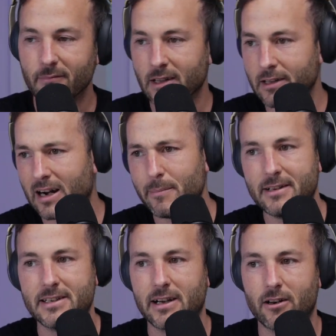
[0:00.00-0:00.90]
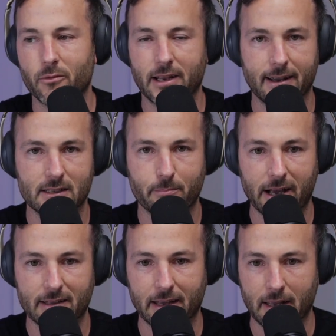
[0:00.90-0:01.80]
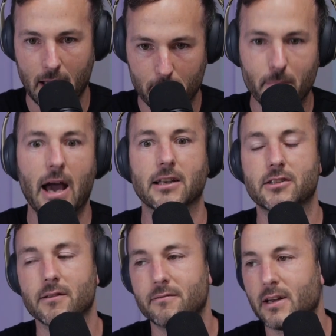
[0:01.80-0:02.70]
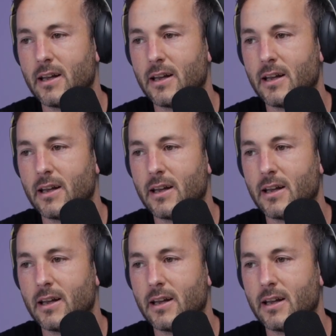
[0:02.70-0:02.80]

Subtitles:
Not a big deal. I don't really expect like massive,